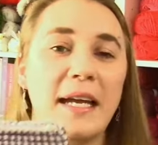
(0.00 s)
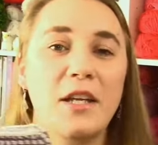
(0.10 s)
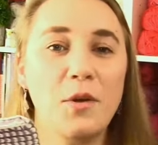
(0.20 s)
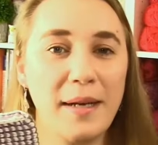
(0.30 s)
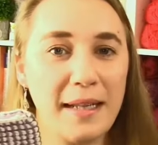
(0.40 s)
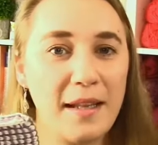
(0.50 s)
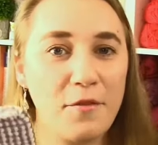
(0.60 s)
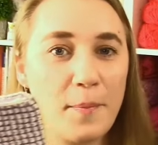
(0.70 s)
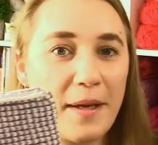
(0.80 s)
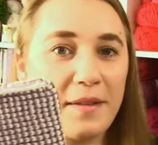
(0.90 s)
And you know what I
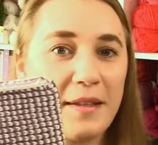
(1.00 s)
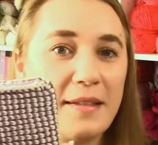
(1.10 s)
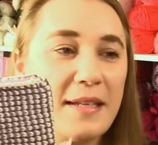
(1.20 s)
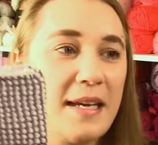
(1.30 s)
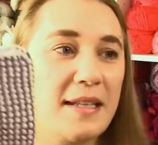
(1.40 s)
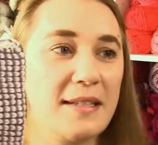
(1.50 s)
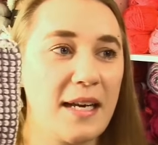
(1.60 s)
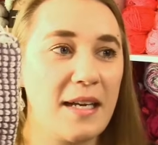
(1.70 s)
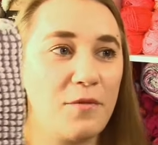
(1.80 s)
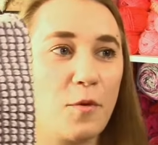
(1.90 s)
love about this? This
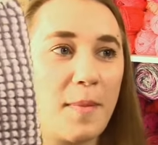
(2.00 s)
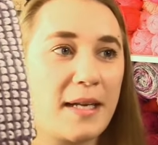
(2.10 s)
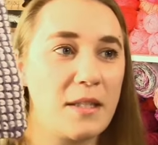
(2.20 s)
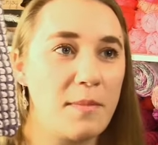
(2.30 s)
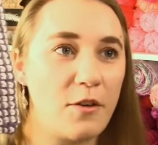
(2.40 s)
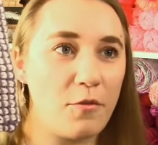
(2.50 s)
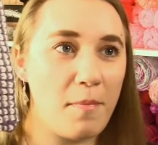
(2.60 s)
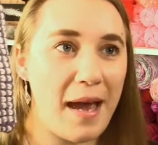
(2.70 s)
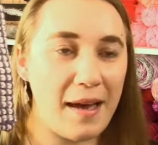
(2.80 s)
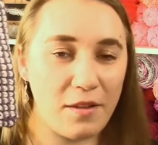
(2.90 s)
kind of reminds me of
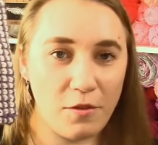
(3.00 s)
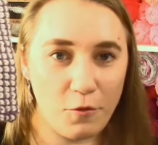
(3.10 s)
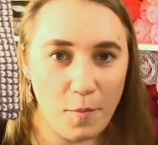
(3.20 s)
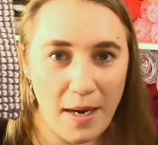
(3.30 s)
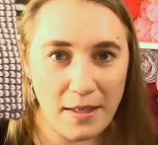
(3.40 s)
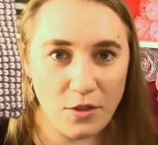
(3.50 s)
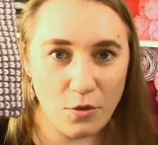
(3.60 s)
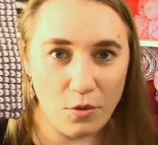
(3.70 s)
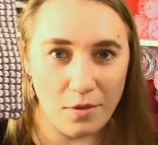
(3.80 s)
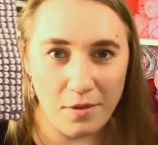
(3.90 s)
math from high
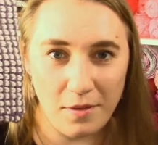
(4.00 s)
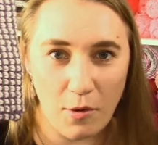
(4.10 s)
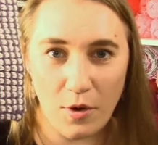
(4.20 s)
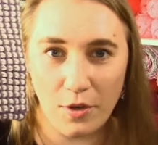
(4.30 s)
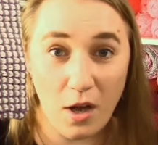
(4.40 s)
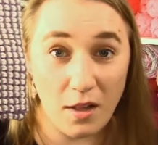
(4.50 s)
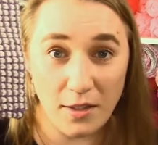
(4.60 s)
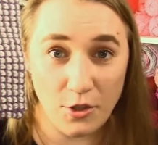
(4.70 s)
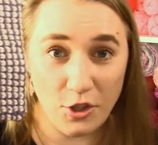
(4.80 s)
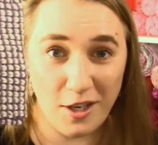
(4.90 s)
school or college.